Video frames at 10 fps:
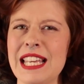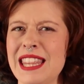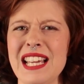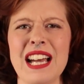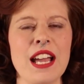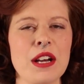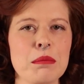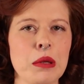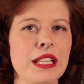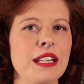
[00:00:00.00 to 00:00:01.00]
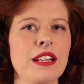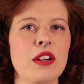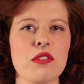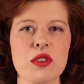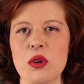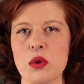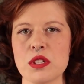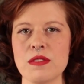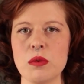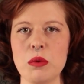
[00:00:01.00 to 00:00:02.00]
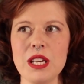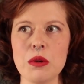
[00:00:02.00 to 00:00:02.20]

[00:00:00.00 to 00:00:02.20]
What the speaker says: I think I completed it over the course of a week,